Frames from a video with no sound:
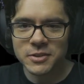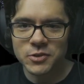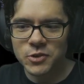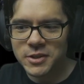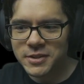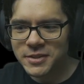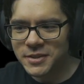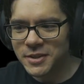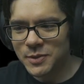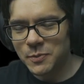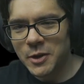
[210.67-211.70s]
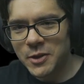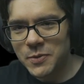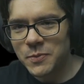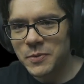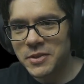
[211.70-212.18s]
trees as
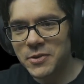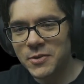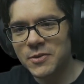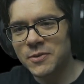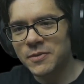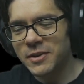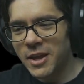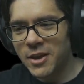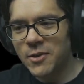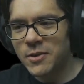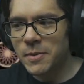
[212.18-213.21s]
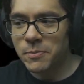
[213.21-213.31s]
well with your nail, and